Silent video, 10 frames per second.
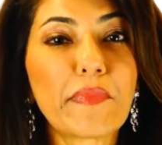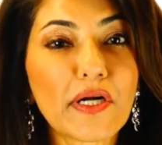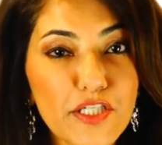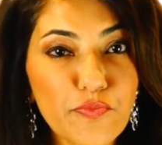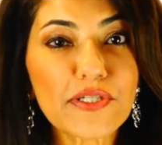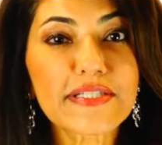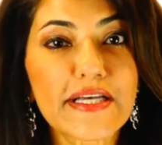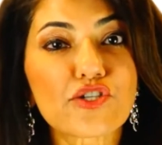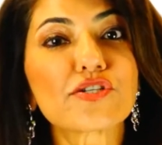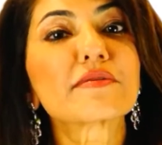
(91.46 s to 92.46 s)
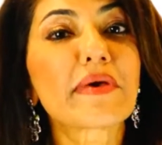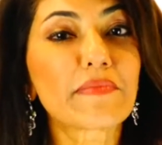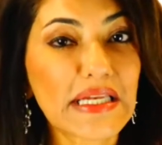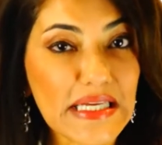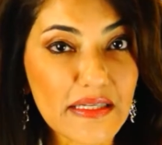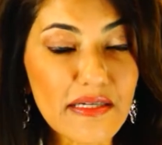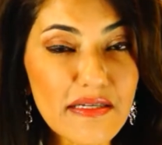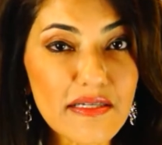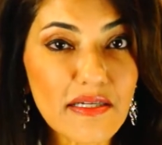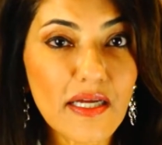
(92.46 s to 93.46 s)
Multiple sessions may be
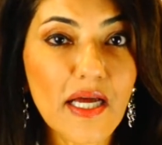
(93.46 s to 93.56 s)
needed,